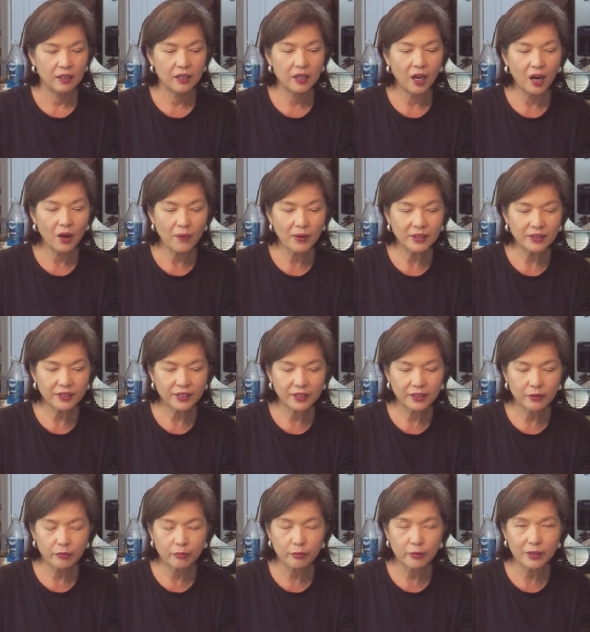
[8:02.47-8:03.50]

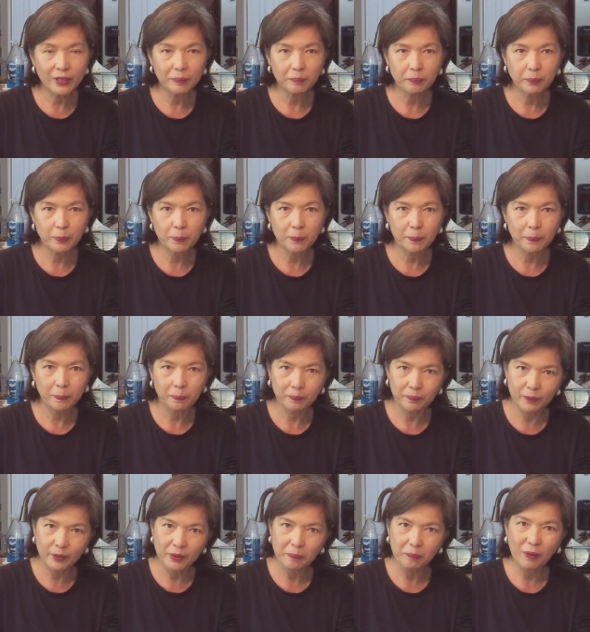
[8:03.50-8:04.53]
Guaranteed rep
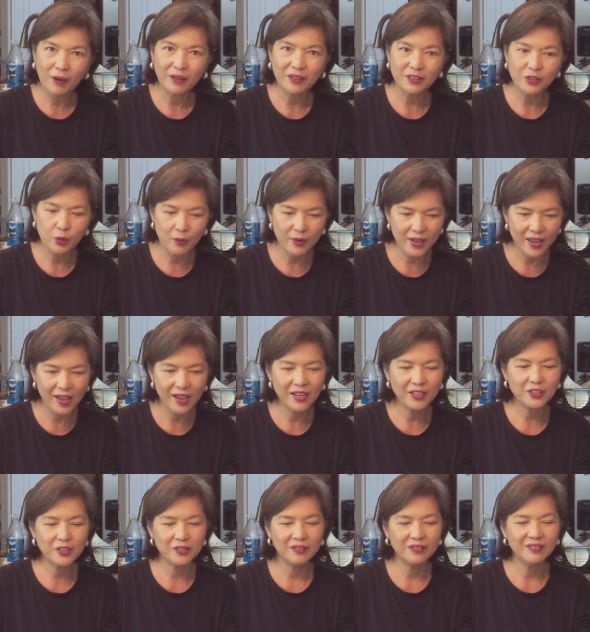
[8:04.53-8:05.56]

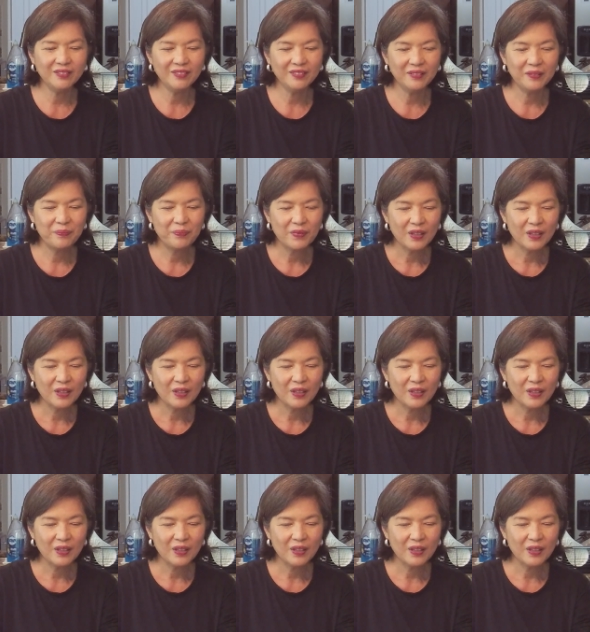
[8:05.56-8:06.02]
repatriation